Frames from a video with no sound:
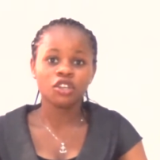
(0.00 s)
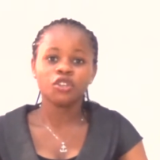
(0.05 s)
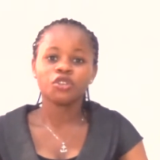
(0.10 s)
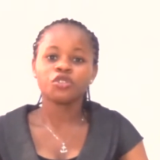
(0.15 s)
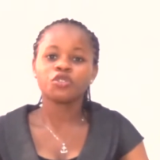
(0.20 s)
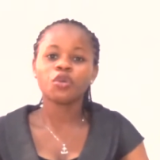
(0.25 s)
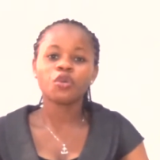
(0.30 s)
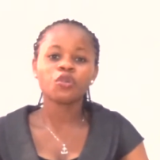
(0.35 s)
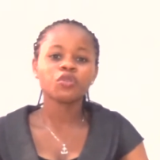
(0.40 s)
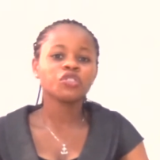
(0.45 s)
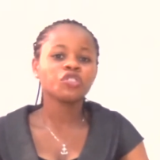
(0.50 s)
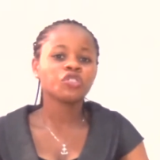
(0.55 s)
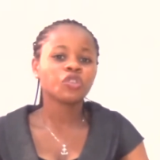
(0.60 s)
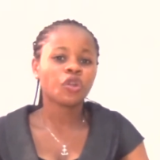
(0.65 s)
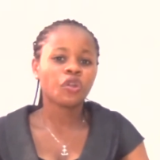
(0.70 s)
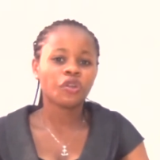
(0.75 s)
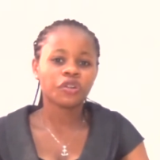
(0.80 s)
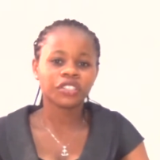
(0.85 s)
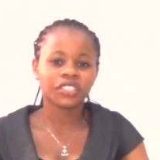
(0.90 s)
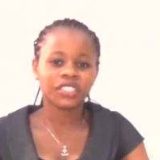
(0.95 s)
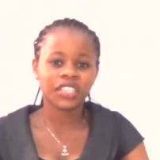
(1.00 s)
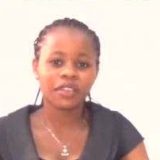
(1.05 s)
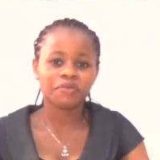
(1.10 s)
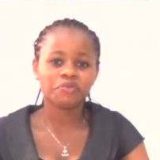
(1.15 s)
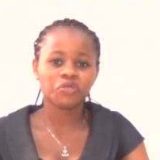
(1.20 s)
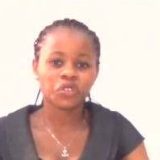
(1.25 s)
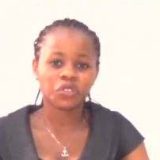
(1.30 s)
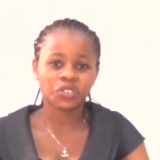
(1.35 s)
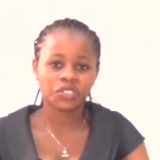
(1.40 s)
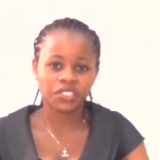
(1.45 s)
don't
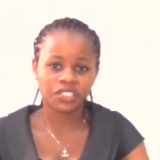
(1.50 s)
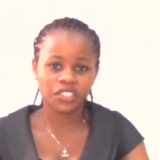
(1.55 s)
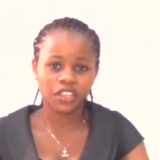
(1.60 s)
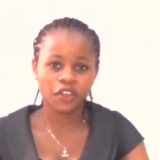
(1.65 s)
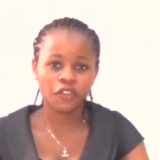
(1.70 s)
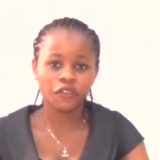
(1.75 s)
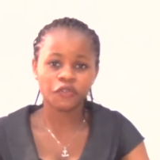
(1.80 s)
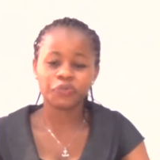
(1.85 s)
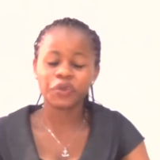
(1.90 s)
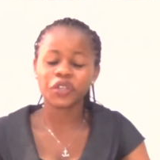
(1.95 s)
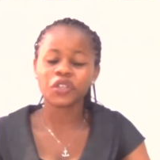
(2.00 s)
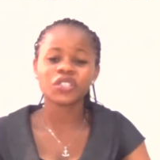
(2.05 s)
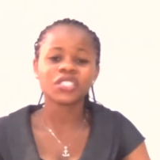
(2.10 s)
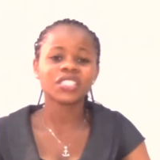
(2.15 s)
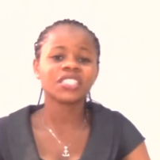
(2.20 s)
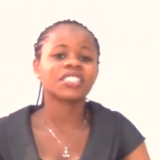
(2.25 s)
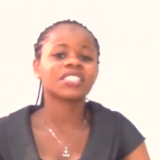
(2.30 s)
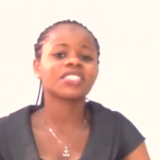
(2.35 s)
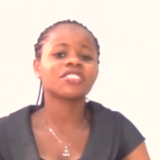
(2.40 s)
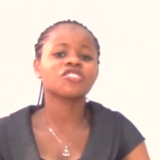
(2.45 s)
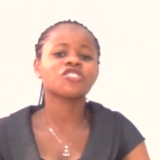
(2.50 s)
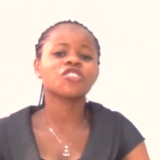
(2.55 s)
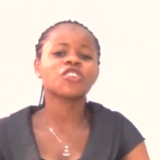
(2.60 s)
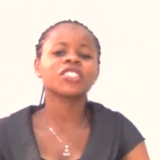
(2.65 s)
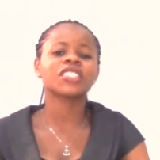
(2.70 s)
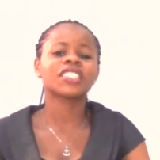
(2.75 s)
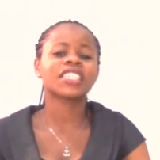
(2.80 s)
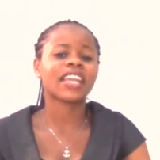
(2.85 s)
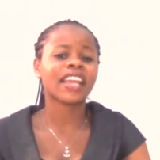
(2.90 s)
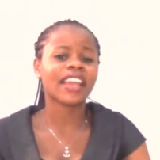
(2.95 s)
condemn yourself, because it is
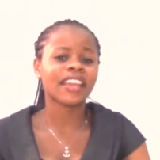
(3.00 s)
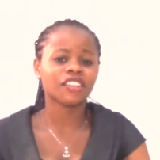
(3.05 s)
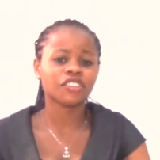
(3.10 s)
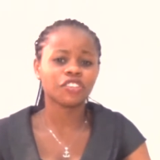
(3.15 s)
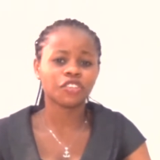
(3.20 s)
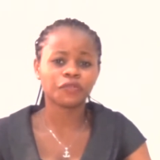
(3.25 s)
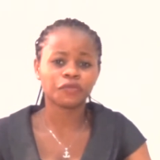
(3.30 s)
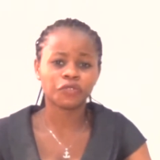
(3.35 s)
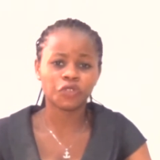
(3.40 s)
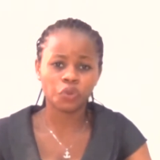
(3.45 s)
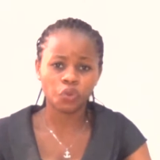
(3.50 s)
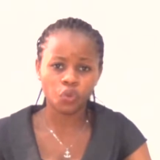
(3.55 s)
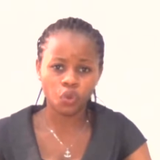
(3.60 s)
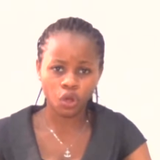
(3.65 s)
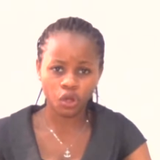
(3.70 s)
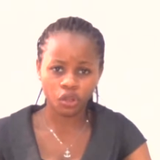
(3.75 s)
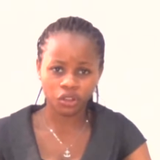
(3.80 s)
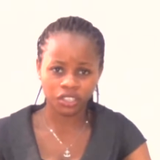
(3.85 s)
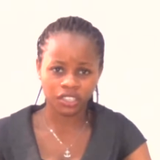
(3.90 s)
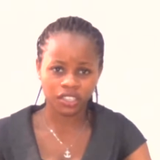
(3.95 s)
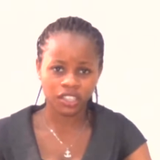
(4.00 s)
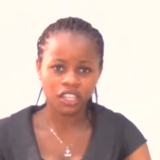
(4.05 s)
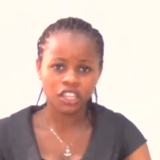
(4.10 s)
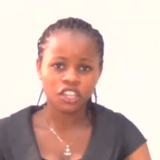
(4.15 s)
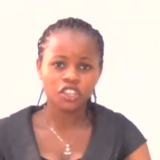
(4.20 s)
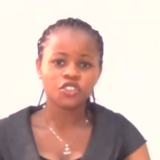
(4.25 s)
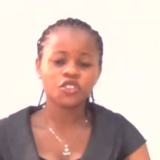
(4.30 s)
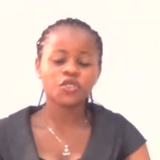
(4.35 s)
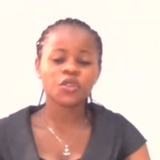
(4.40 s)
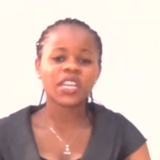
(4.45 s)
not the end of the world.
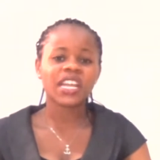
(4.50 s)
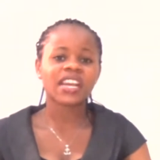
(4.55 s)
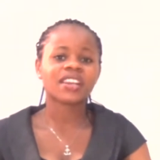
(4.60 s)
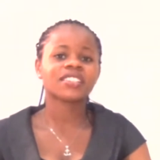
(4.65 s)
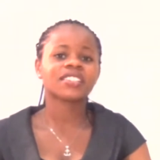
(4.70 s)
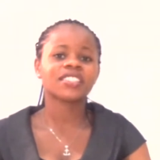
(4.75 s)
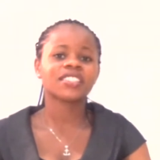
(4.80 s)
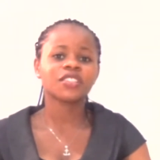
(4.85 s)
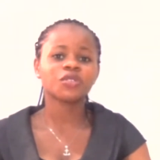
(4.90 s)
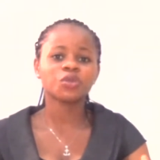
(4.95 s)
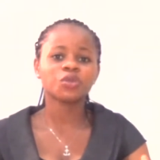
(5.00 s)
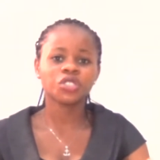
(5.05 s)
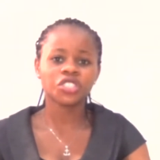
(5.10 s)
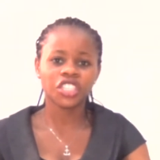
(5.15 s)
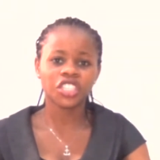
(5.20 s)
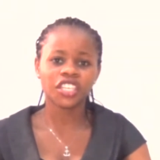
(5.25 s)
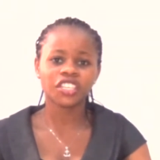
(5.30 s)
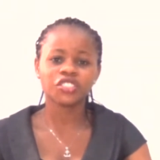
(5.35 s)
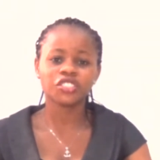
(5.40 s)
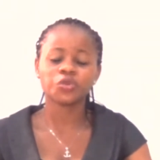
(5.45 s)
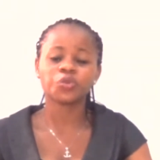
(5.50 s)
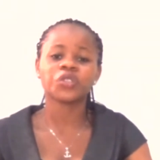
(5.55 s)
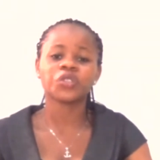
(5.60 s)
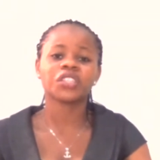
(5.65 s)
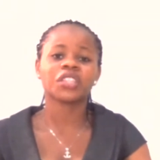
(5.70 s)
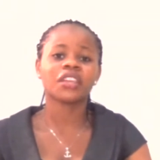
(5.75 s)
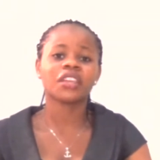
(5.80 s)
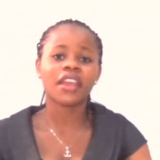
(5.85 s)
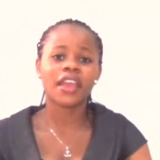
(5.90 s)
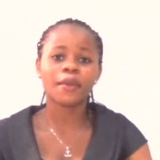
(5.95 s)
You can still change
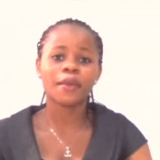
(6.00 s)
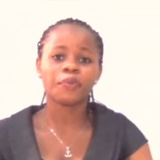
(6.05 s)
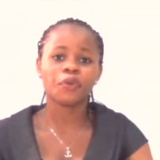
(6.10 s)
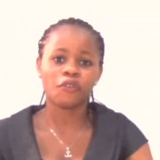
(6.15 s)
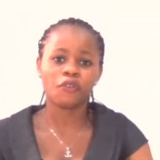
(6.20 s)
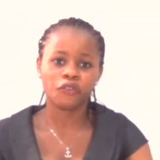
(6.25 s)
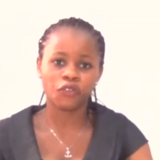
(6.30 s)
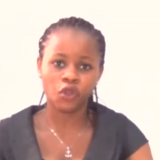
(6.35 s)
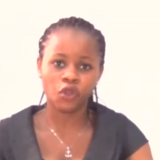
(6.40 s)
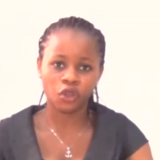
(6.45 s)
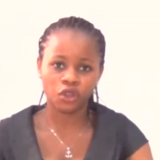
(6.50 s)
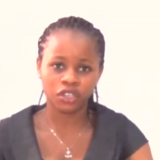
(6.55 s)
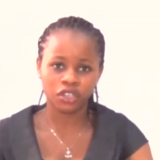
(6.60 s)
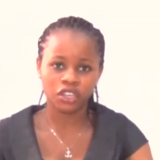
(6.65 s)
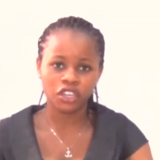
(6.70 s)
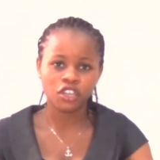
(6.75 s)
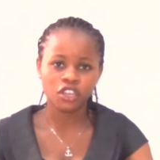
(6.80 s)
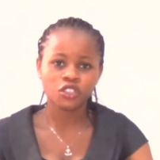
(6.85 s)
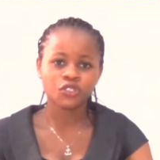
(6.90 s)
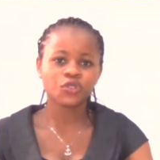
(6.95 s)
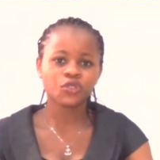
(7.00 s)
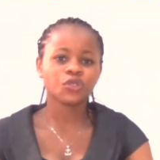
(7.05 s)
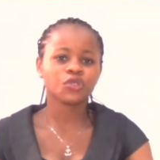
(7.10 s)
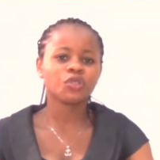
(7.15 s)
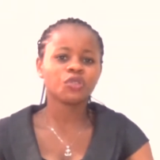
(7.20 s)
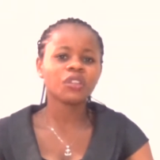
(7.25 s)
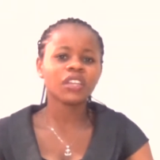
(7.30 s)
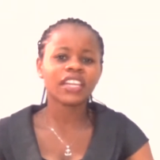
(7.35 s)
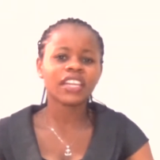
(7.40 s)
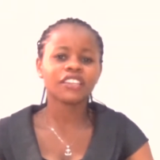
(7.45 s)
with the help of God. So
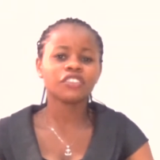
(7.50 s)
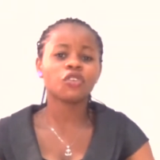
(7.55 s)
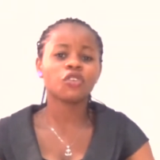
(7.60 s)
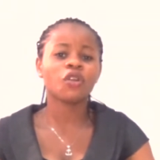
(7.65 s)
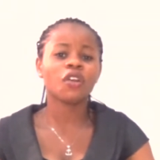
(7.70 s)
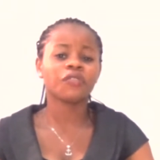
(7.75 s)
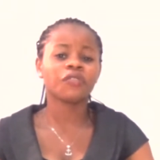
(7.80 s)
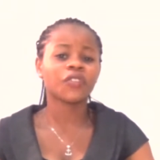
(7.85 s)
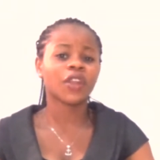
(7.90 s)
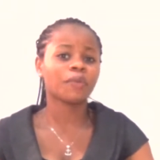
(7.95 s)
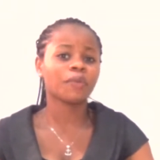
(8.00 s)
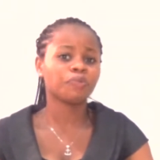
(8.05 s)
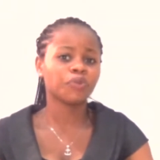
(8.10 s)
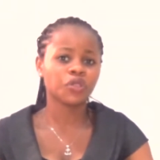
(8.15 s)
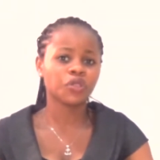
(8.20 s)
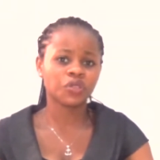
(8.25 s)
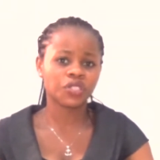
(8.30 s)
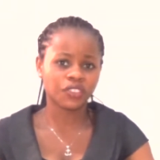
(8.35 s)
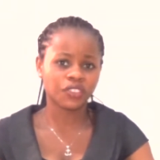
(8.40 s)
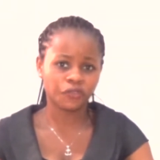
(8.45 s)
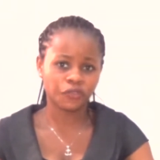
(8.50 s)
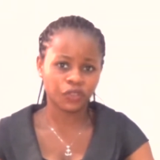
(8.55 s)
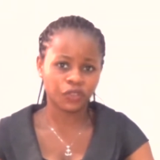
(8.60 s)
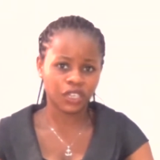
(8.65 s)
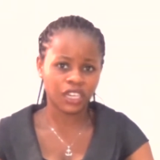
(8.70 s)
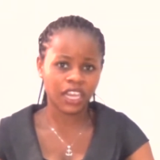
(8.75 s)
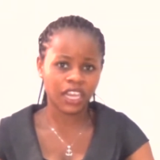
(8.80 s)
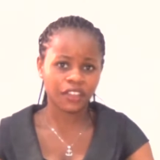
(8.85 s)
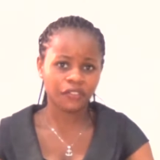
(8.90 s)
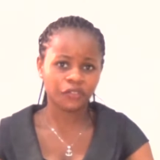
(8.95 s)
don't let go of that beautiful
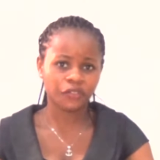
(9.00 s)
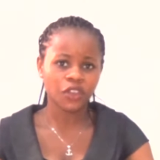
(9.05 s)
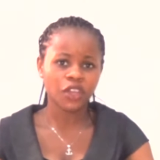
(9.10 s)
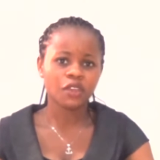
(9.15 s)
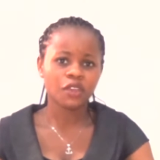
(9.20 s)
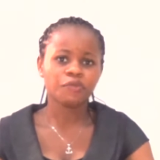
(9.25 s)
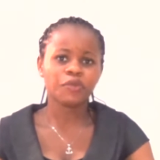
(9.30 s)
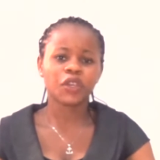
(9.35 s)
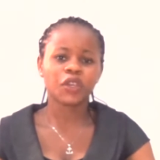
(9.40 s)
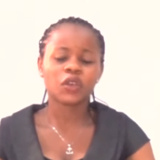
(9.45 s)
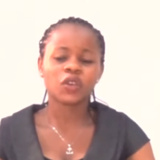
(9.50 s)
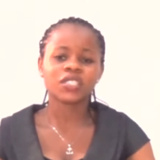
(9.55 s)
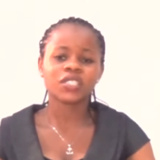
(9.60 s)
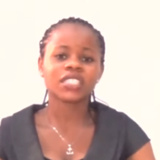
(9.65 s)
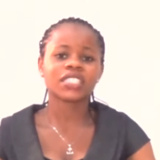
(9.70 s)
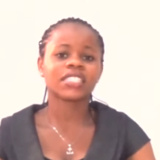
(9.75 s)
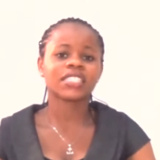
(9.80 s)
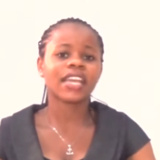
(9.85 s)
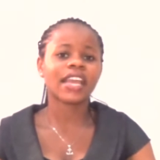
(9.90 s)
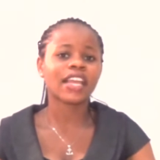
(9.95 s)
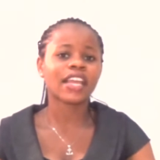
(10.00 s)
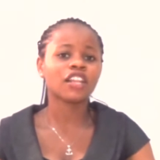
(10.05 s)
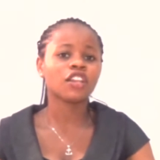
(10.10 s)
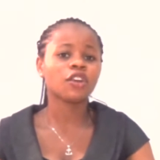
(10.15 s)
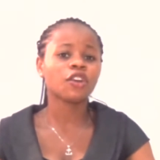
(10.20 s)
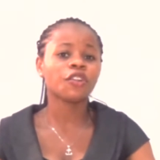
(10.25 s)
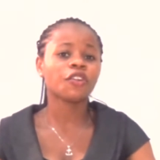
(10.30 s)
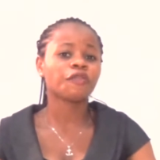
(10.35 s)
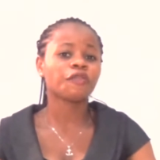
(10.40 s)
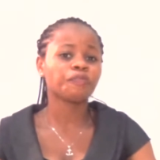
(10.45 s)
life, because there are a
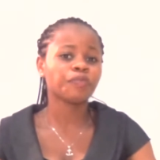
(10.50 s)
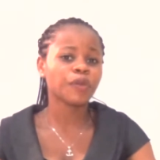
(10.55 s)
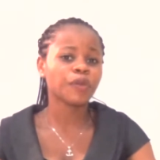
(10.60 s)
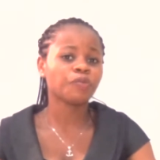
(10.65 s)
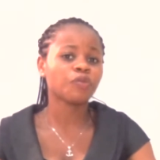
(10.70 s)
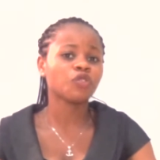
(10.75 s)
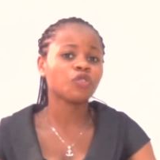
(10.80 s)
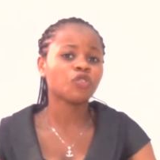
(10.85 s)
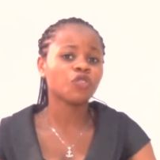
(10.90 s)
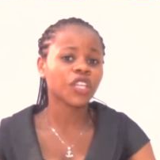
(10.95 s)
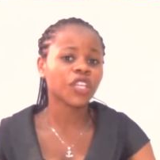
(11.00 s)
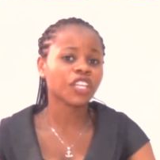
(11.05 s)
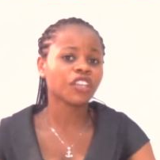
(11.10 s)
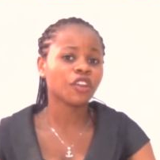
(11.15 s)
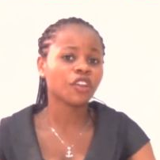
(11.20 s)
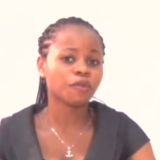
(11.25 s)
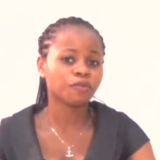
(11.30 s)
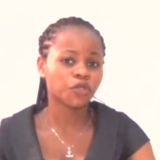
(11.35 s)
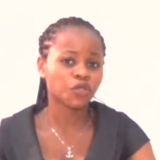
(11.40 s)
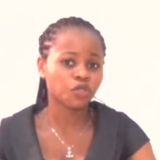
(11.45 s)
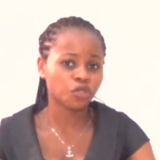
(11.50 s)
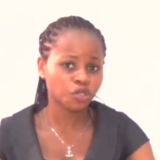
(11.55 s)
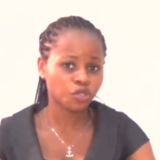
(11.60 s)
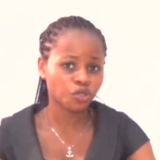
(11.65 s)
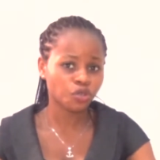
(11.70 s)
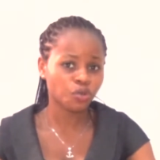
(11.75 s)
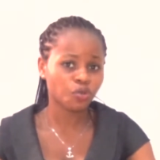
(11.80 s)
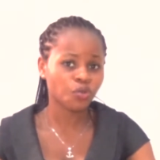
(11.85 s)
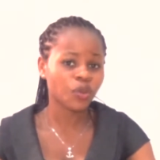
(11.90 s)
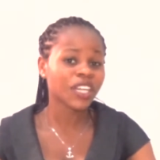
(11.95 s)
lot of people looking up to
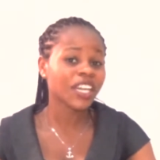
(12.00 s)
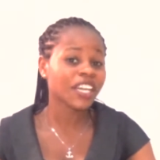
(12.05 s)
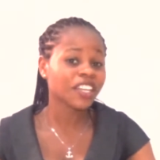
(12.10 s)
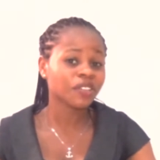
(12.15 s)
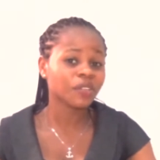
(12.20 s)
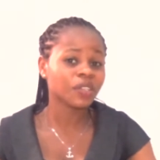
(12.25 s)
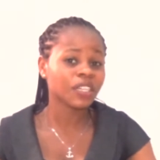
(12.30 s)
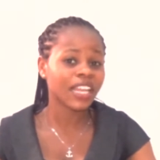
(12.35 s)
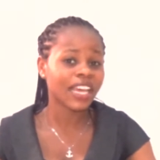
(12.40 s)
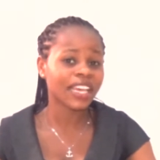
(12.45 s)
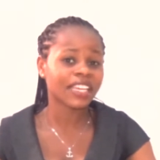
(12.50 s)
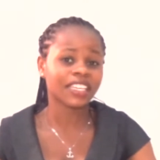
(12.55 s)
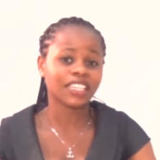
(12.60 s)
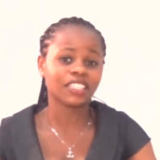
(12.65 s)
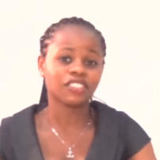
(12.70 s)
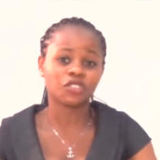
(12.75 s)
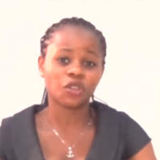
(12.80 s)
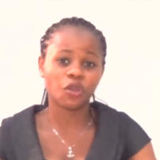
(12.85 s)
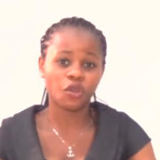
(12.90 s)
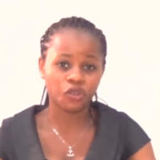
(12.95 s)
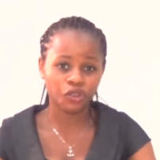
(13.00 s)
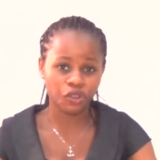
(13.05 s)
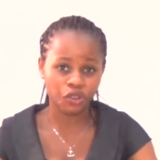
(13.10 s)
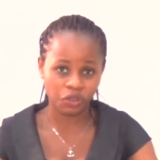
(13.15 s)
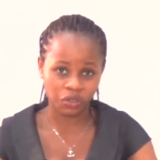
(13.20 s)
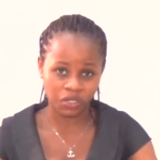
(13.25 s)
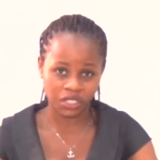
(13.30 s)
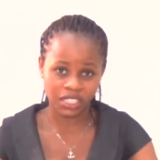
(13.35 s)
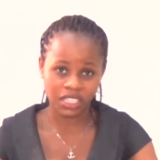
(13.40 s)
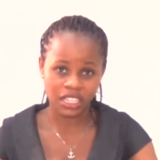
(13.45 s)
you, whether you like it or
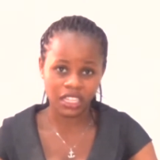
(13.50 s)
not.